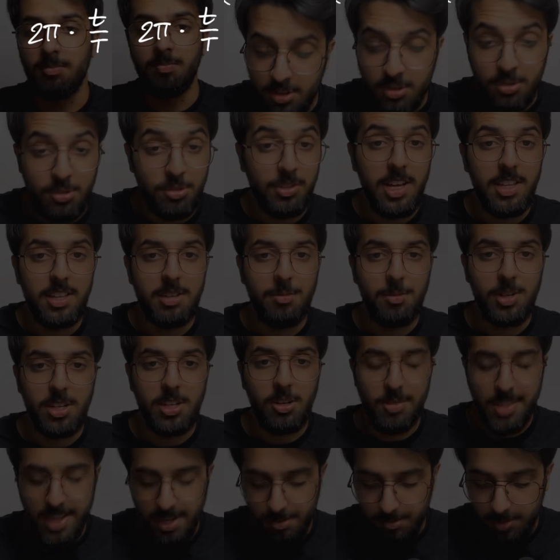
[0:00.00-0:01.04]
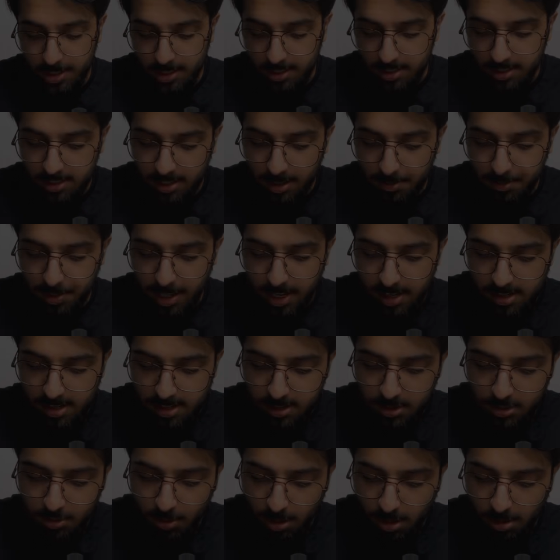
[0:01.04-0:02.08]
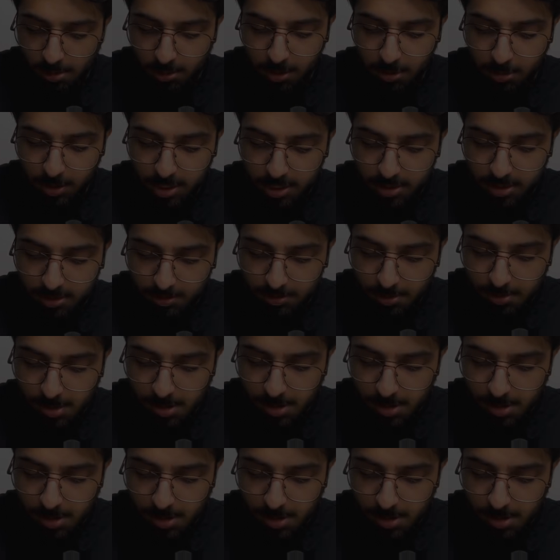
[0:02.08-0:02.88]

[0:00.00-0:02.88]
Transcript: So now that we know that, we can sub that into our equation where we